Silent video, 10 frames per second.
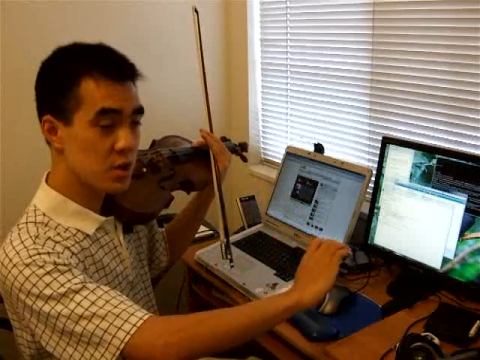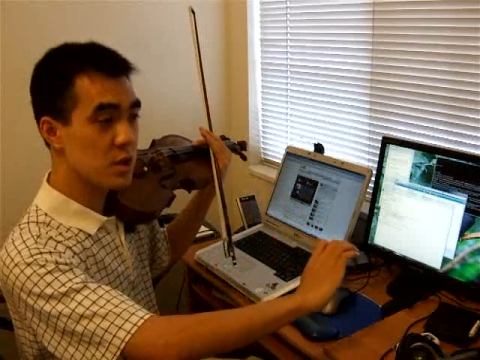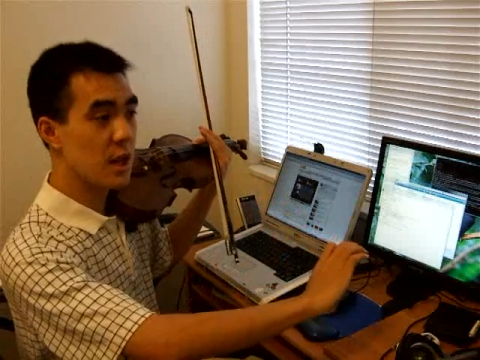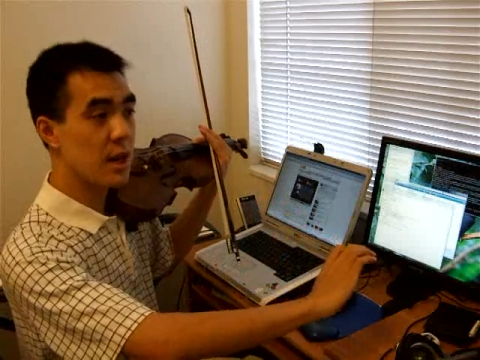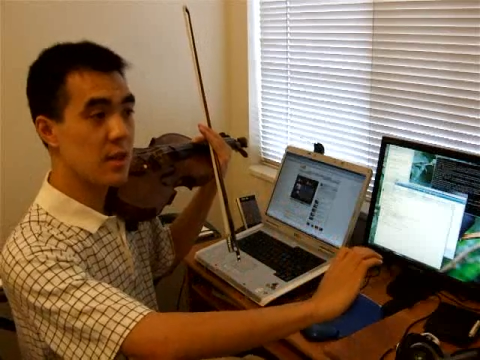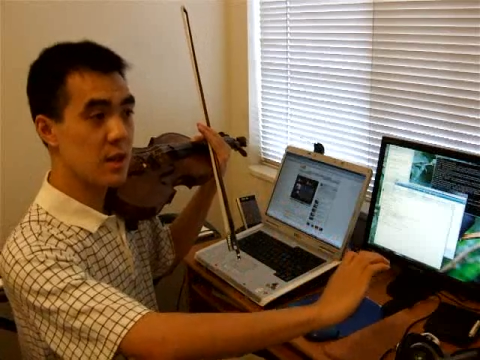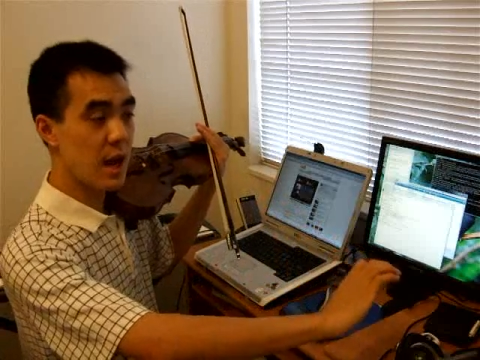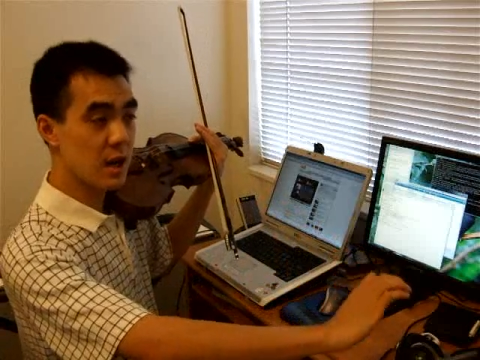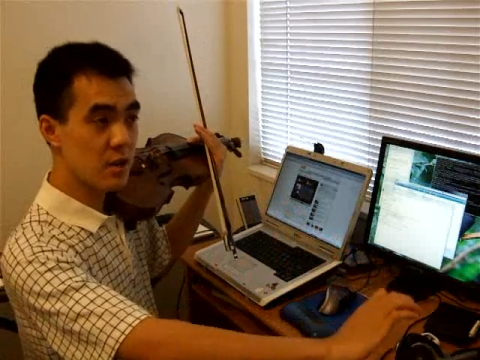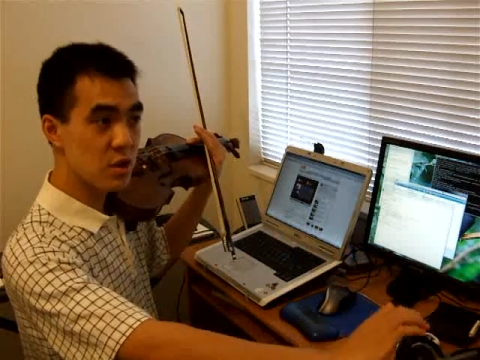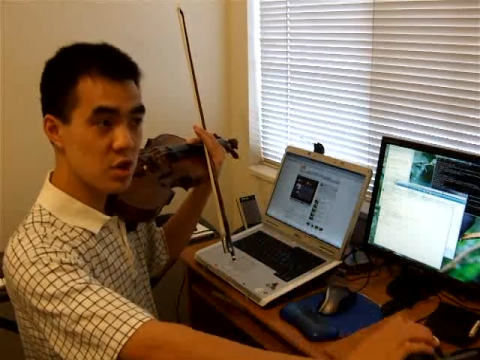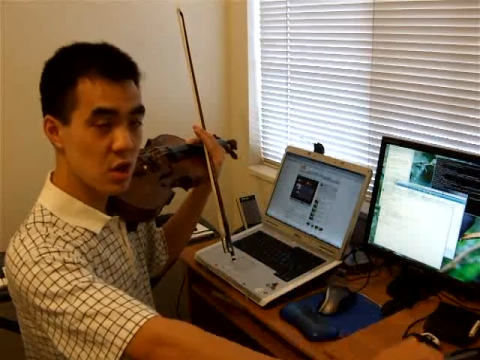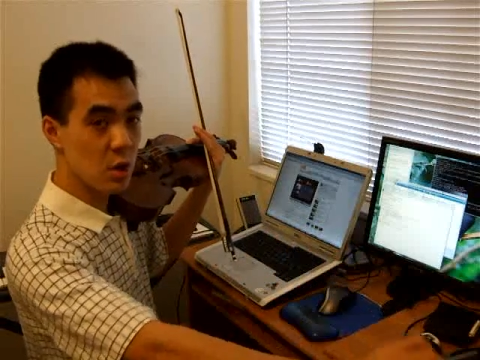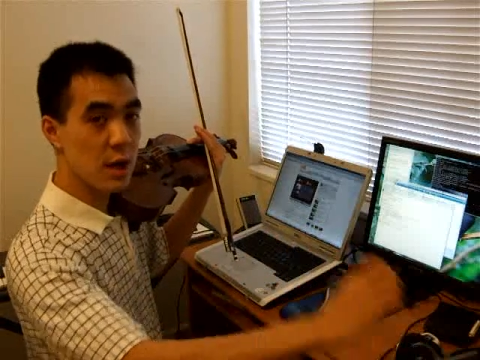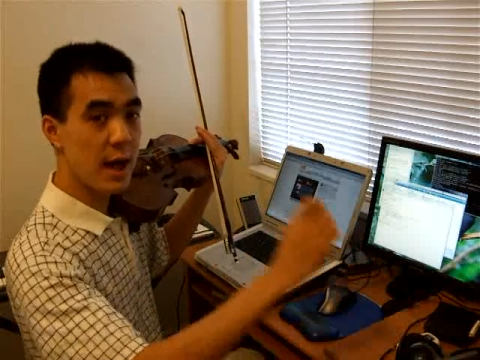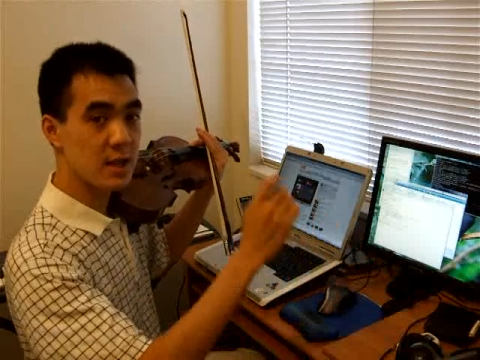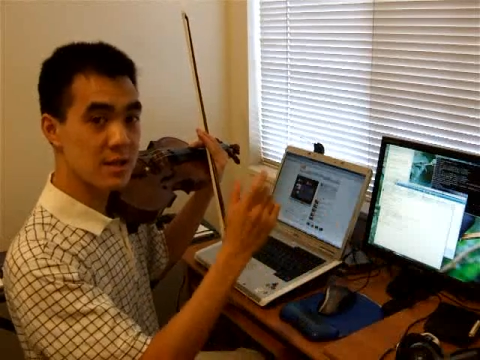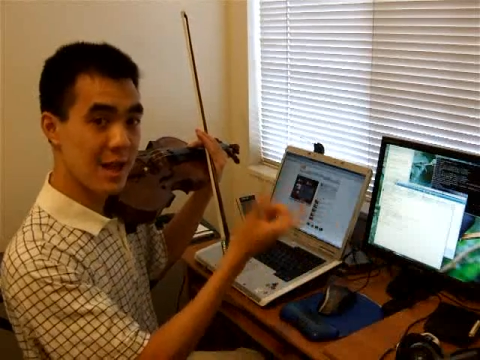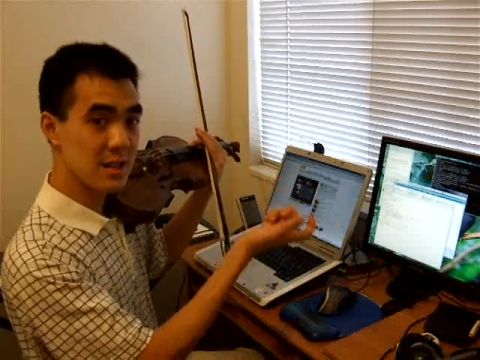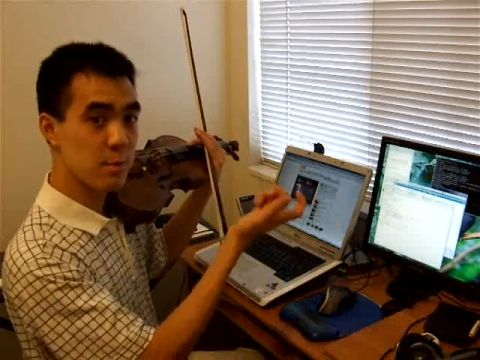so that the end of the stroke
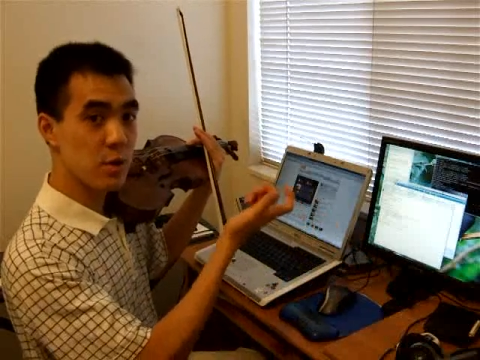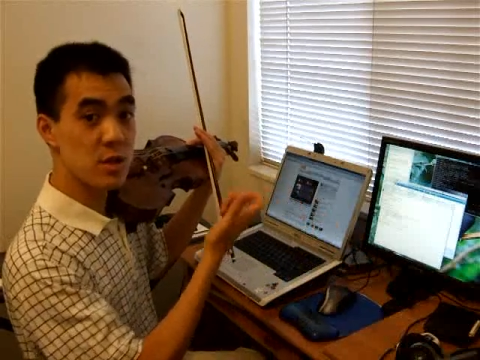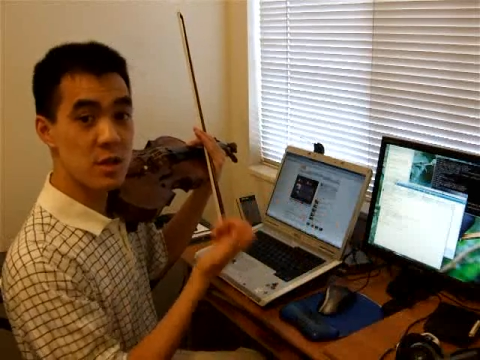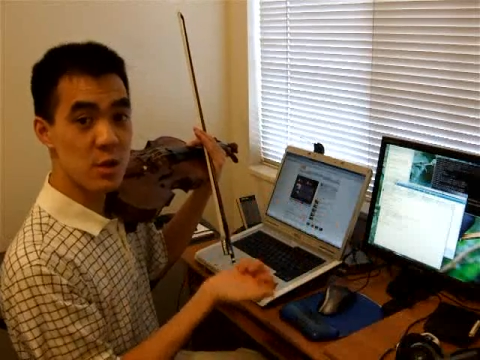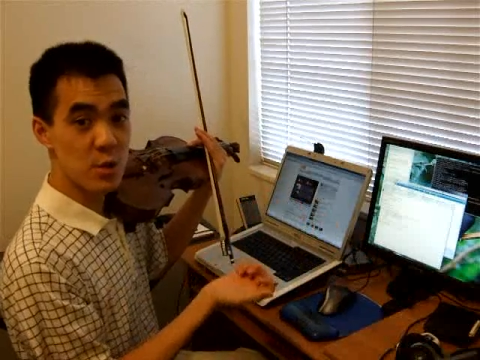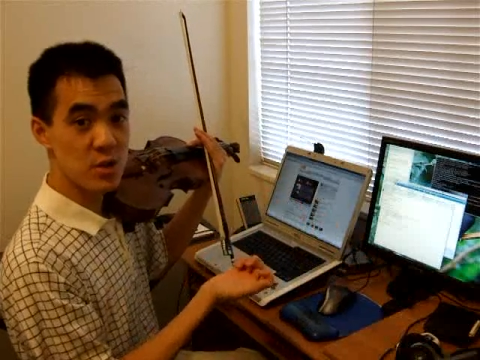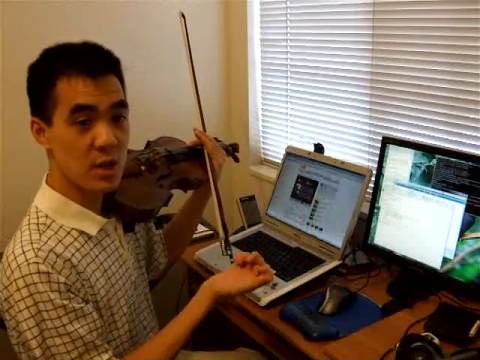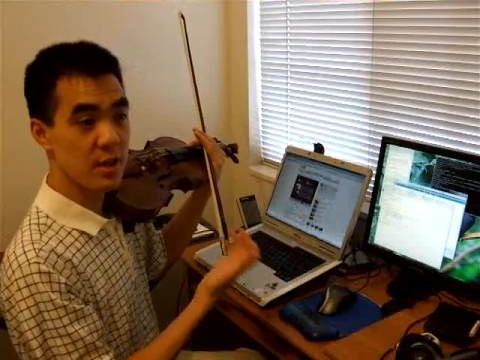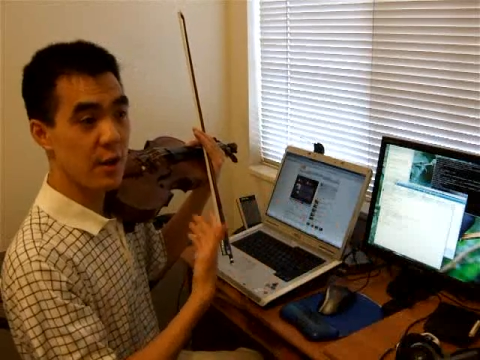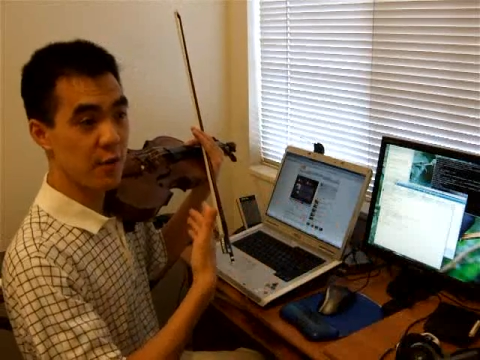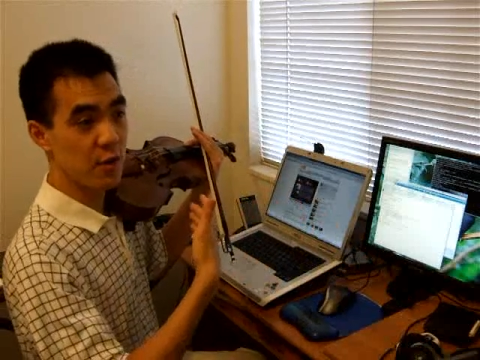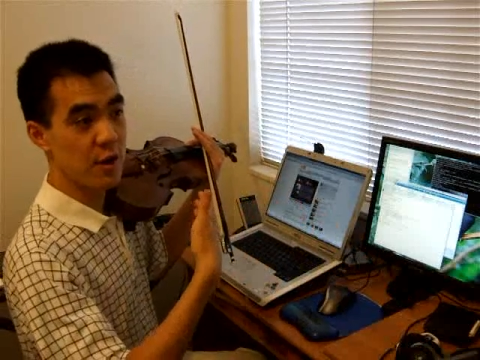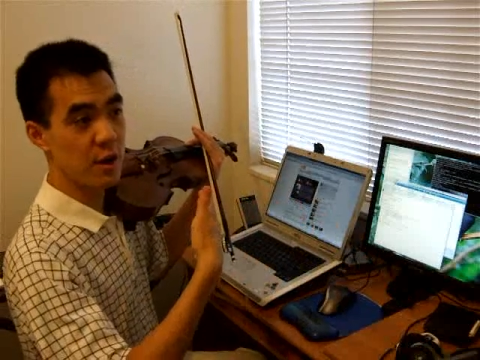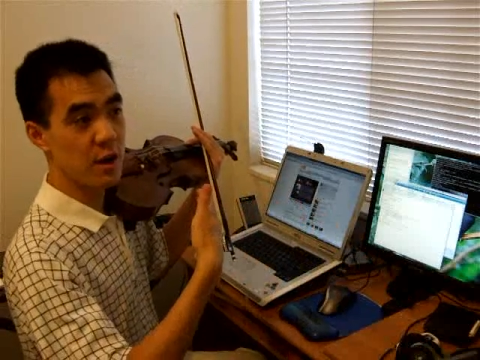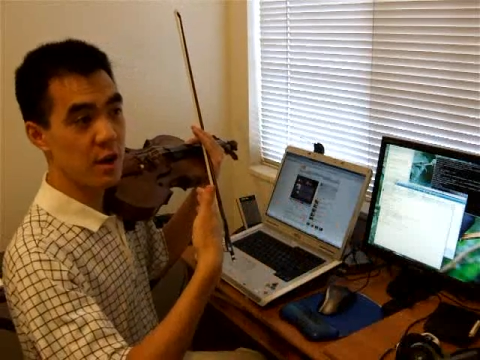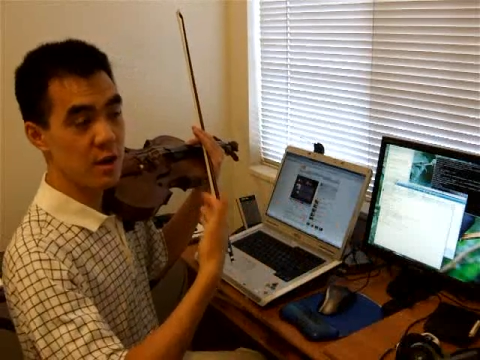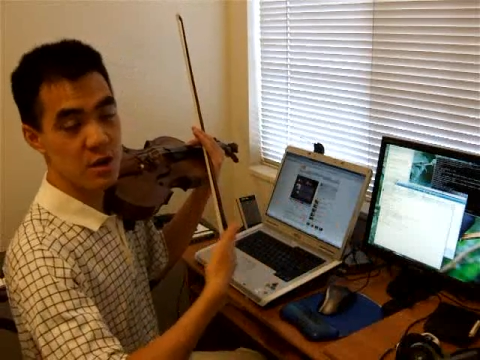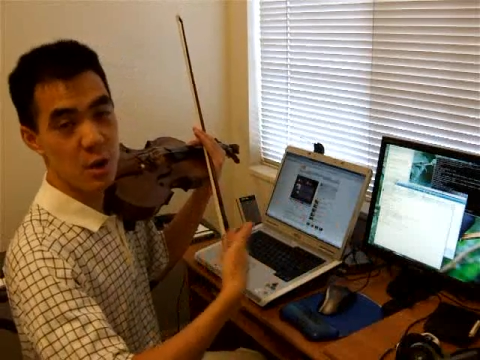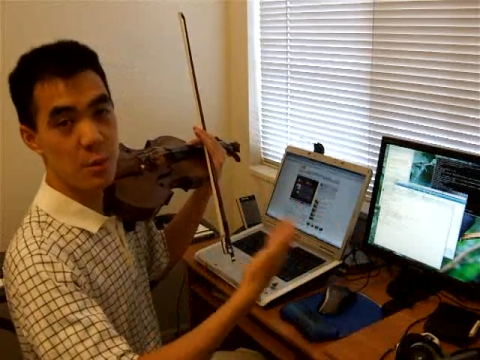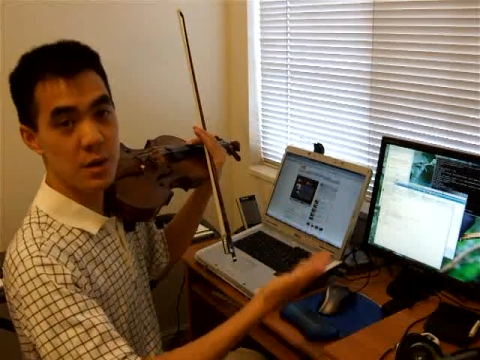has less bow to use, and therefore
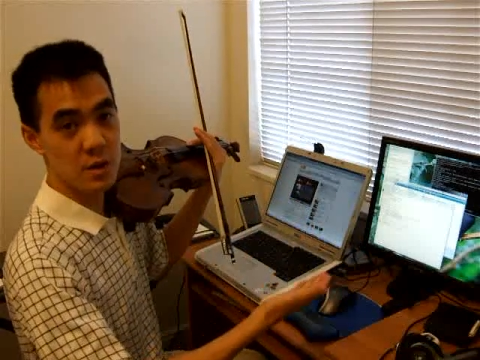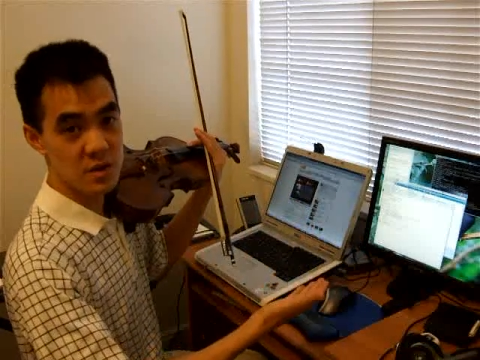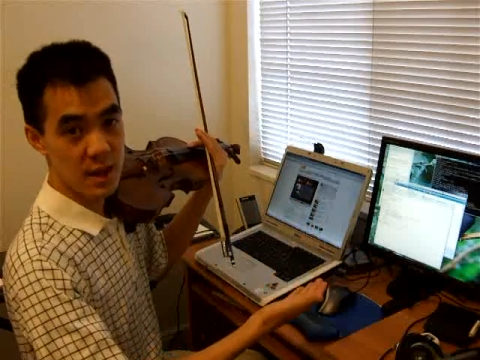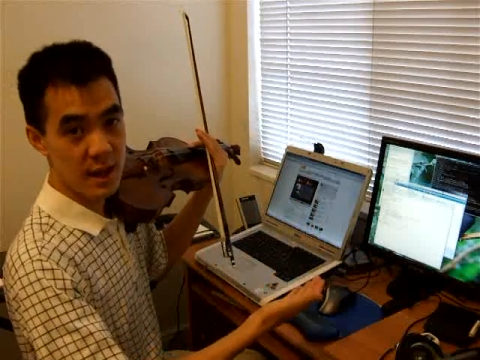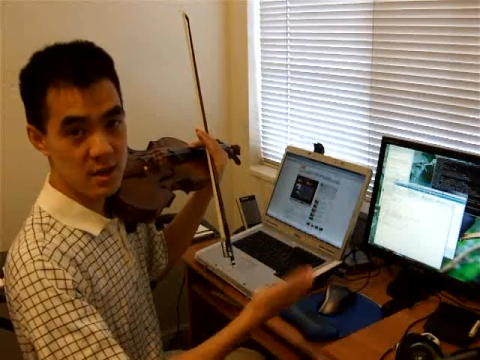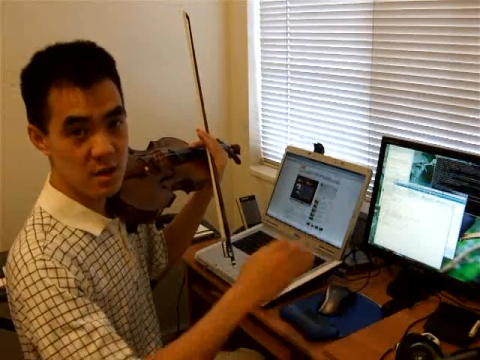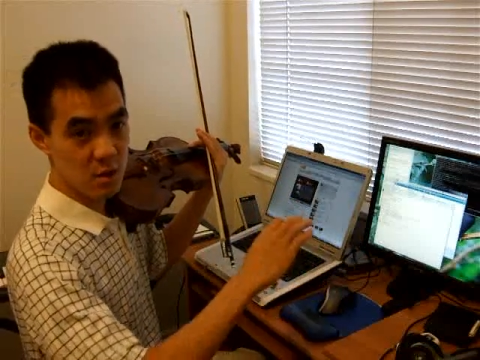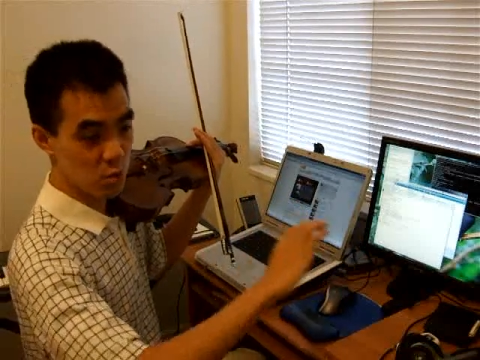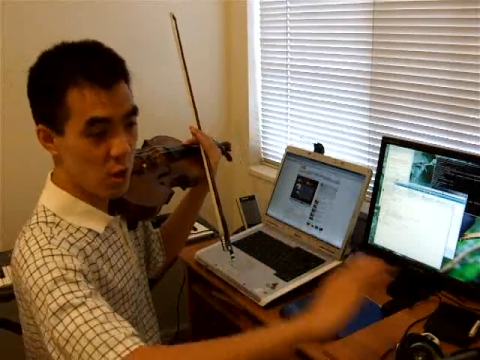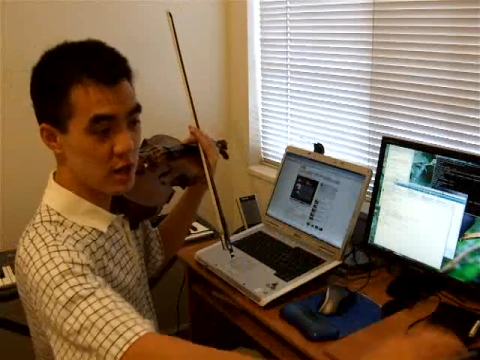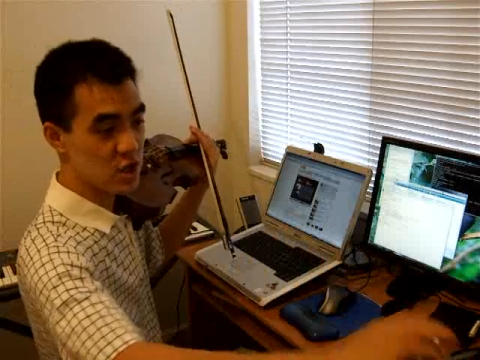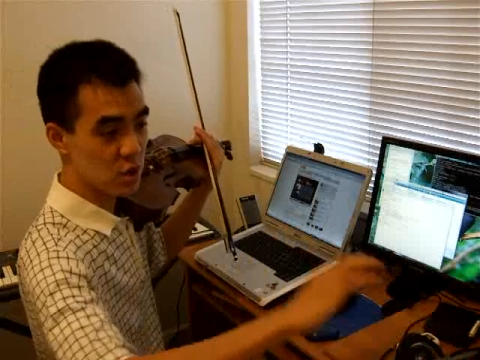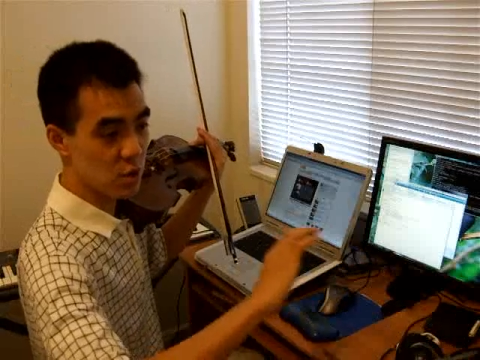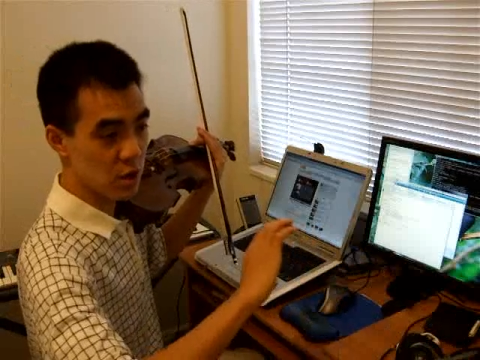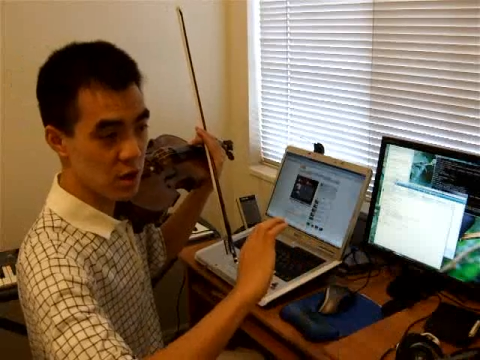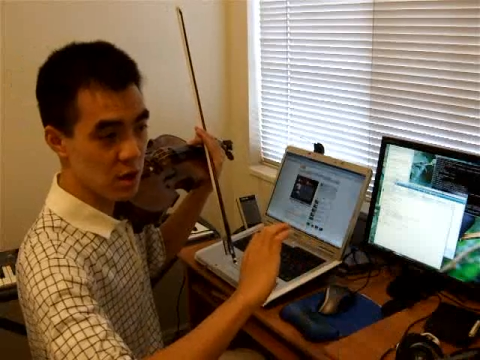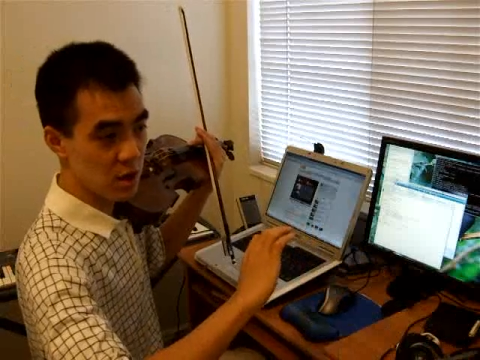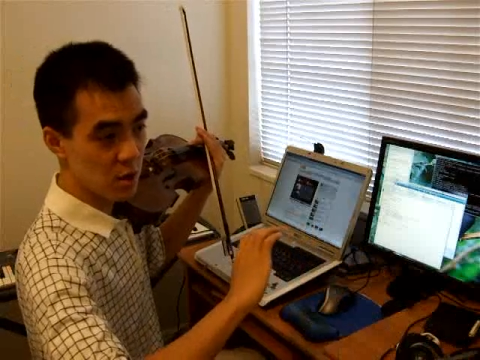you don't produce that rushed or